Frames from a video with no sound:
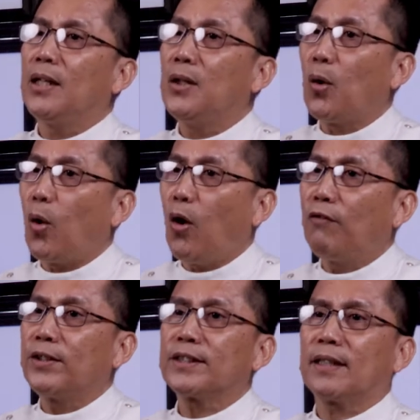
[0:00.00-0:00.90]
He
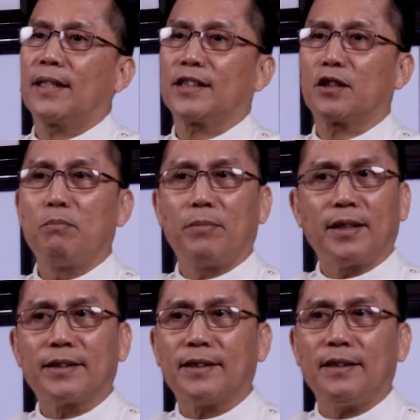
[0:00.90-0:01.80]
offers us
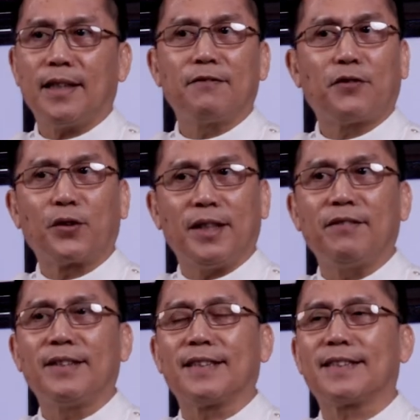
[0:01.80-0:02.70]
mercy and
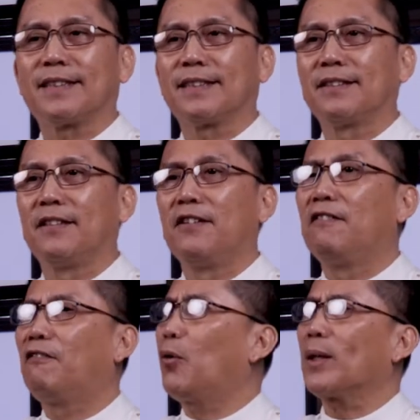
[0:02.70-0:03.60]
forgiveness
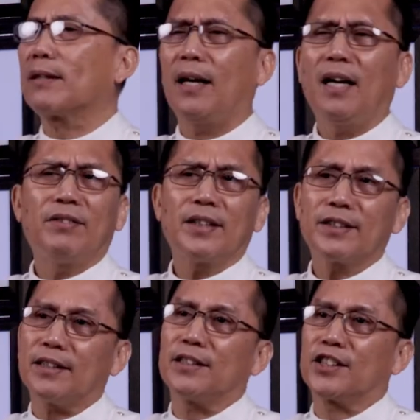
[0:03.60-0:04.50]
for whatever
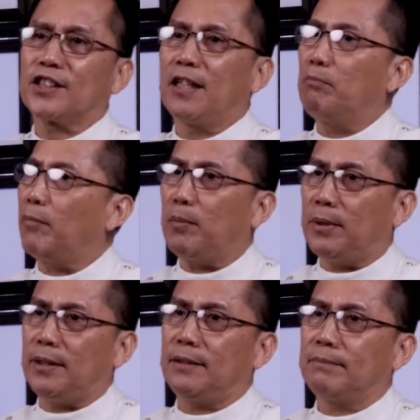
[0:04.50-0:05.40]
sins
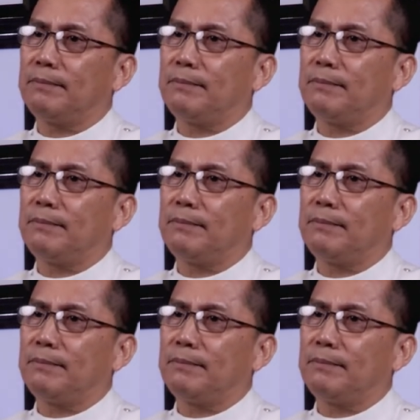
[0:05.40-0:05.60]
may be.